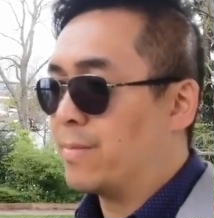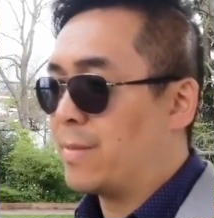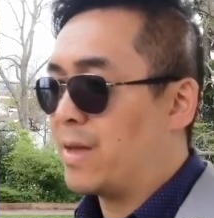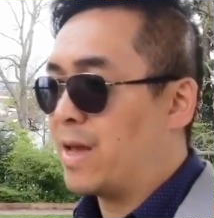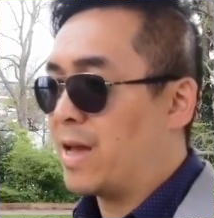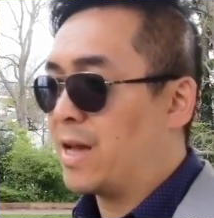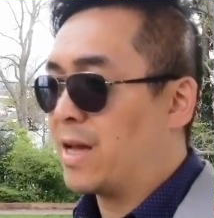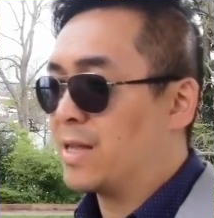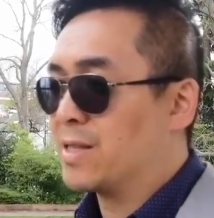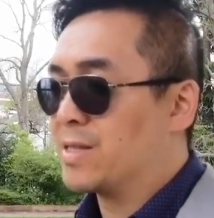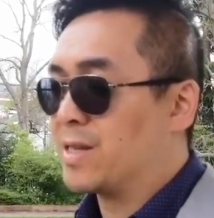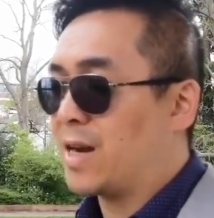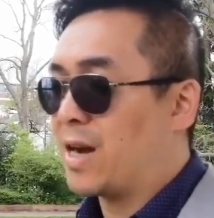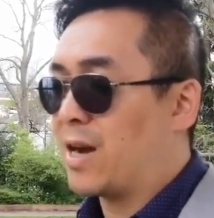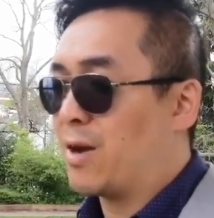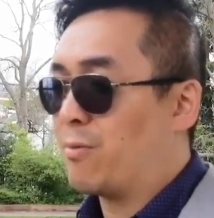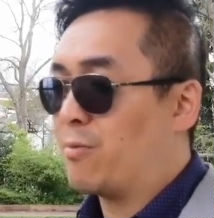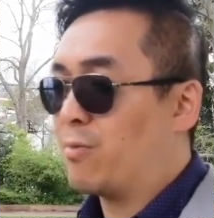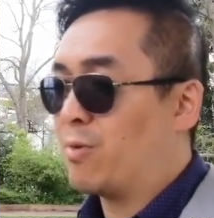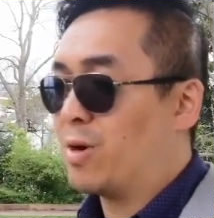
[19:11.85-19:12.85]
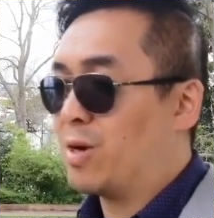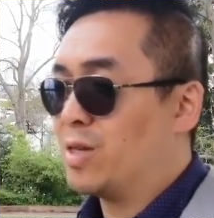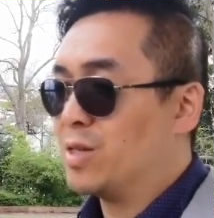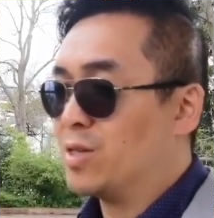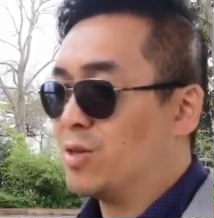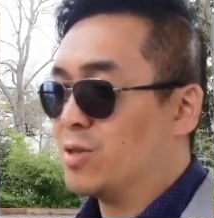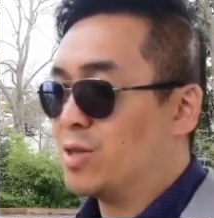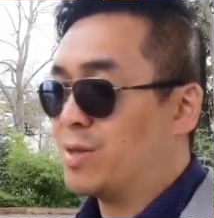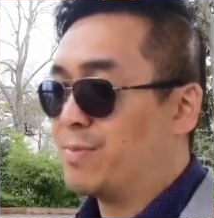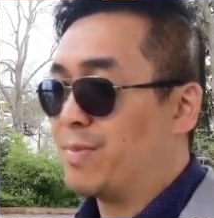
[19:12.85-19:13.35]
And I want
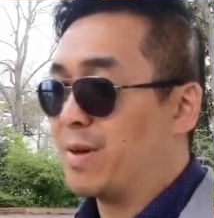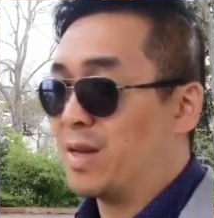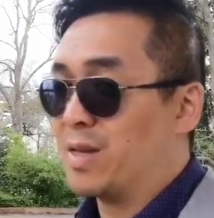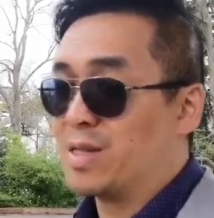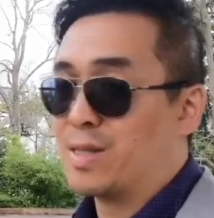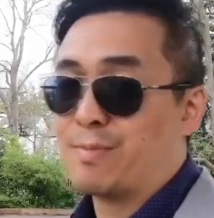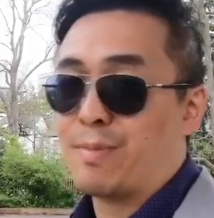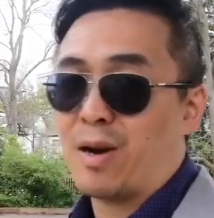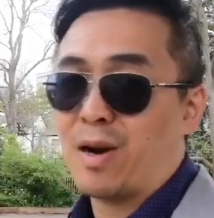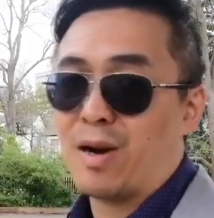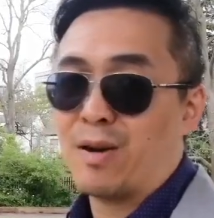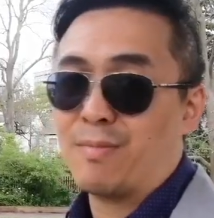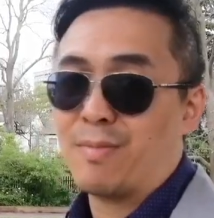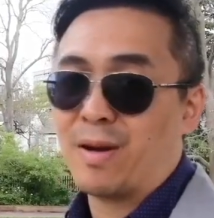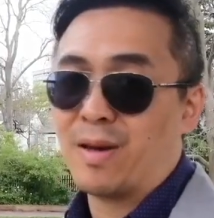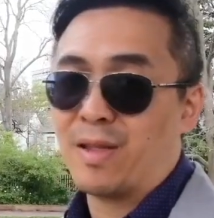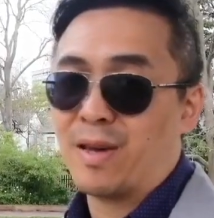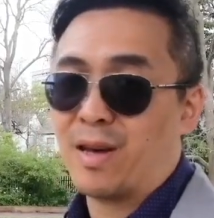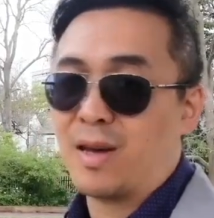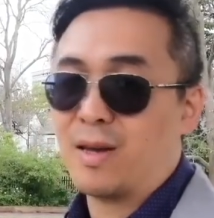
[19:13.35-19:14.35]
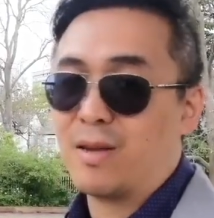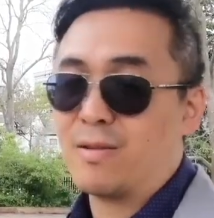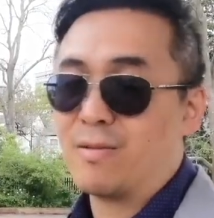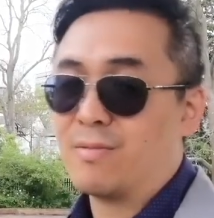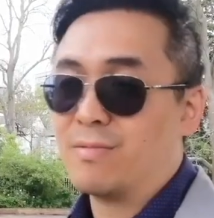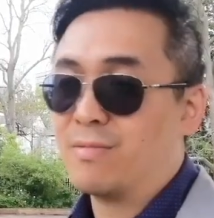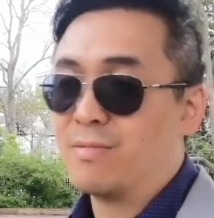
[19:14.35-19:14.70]
you to be inspired by that.